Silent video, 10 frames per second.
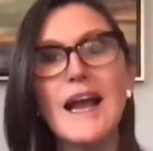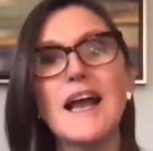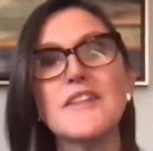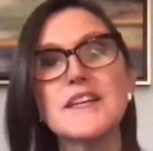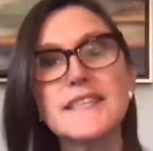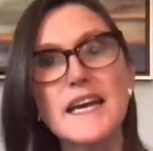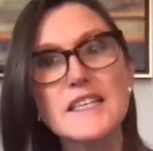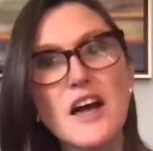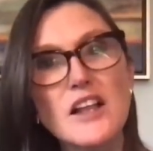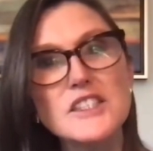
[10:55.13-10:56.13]
and the
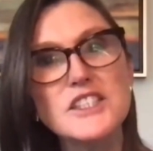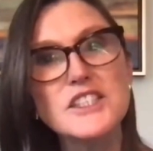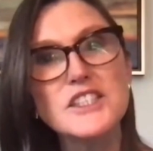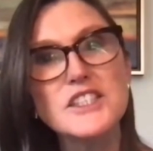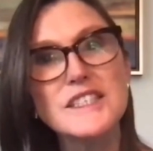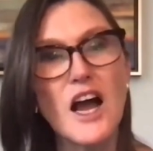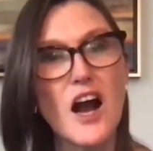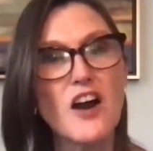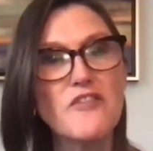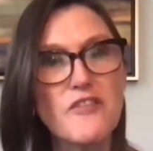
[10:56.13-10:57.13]

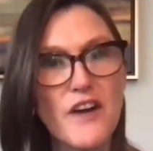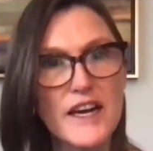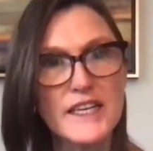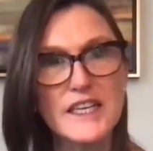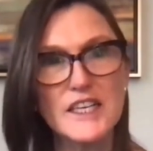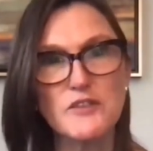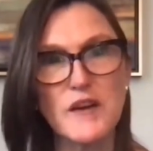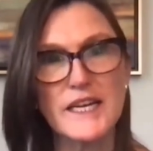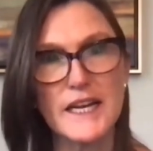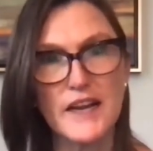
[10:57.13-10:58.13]
technologies are
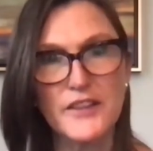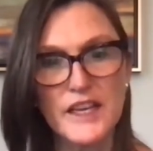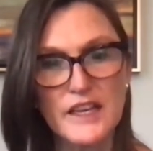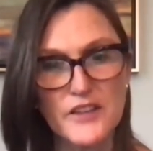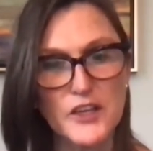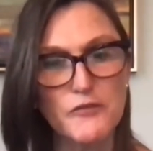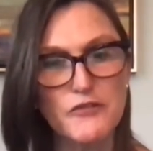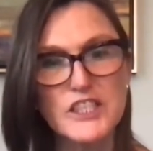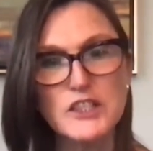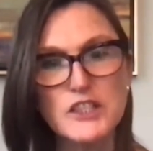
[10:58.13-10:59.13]
finally ready. I think
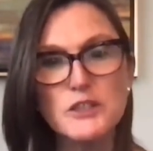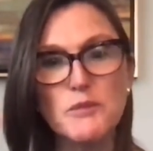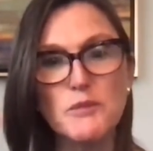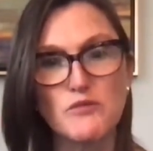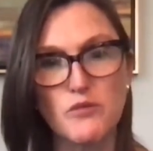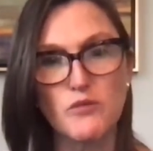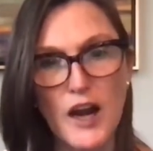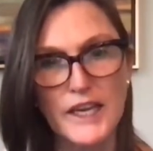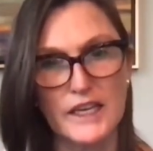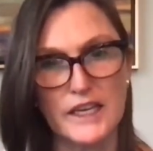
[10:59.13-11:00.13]
the reusable
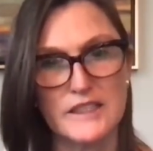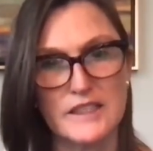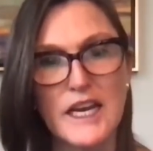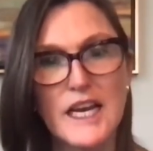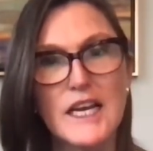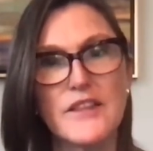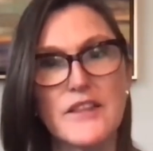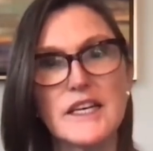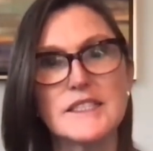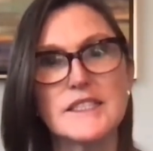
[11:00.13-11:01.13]
rocket
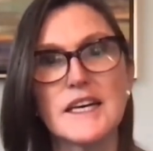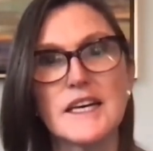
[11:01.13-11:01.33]
that